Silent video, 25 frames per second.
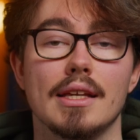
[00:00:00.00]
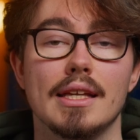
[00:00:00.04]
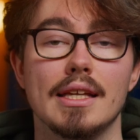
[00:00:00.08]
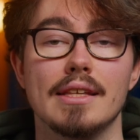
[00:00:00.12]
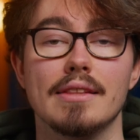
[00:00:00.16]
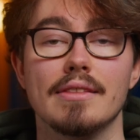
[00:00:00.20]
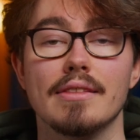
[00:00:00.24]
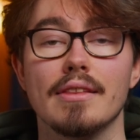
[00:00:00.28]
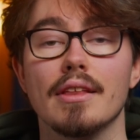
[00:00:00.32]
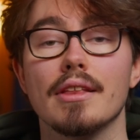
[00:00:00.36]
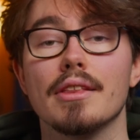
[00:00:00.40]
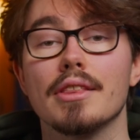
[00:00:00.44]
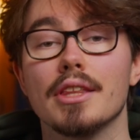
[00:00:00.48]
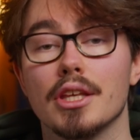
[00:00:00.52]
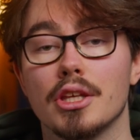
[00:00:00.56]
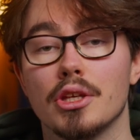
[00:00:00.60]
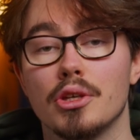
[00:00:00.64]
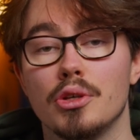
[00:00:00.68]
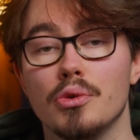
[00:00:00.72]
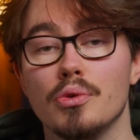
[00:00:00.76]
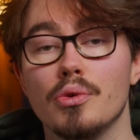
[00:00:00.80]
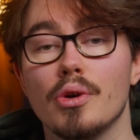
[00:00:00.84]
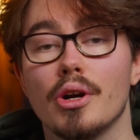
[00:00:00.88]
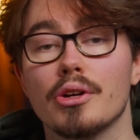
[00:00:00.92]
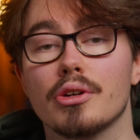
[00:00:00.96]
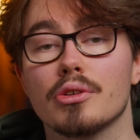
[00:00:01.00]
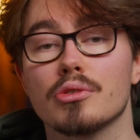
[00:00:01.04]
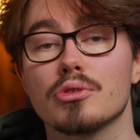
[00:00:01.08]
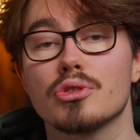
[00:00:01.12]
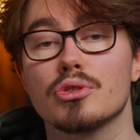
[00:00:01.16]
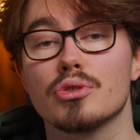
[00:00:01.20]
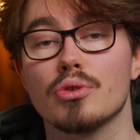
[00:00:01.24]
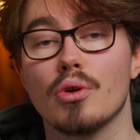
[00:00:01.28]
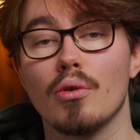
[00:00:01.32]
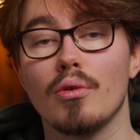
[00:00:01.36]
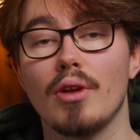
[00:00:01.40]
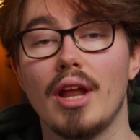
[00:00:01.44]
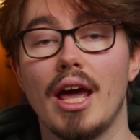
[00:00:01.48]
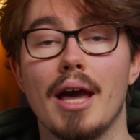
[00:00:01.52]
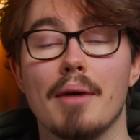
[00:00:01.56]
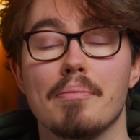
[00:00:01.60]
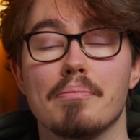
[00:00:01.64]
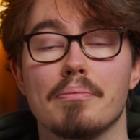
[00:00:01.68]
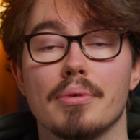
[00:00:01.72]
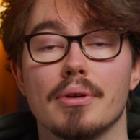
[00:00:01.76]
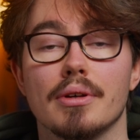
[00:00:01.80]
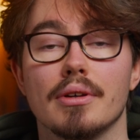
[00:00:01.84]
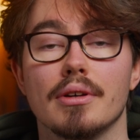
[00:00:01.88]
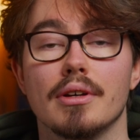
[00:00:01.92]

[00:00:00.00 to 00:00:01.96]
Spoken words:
In the QR Control app,